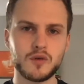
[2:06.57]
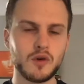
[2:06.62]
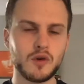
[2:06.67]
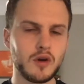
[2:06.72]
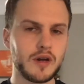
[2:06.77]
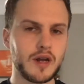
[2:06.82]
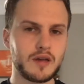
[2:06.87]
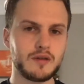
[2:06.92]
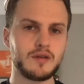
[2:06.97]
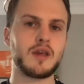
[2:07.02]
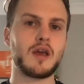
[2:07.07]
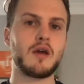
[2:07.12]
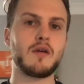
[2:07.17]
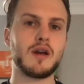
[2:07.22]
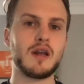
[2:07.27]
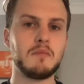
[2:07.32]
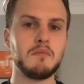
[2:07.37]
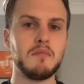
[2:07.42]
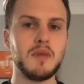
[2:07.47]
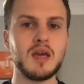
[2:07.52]
not
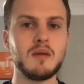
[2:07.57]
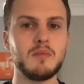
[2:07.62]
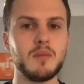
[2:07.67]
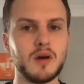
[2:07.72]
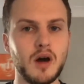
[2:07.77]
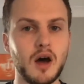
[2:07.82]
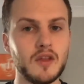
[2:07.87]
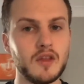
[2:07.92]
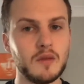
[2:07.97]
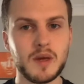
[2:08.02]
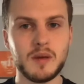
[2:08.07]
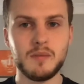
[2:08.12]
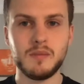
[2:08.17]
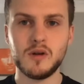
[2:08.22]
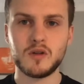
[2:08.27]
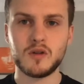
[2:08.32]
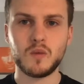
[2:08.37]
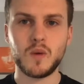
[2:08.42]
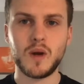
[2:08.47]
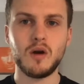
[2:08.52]
necessarily me, but other
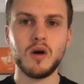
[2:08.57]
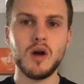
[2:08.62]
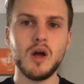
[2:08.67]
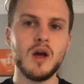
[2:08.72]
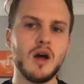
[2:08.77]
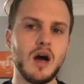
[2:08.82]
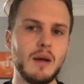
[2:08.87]
people as well,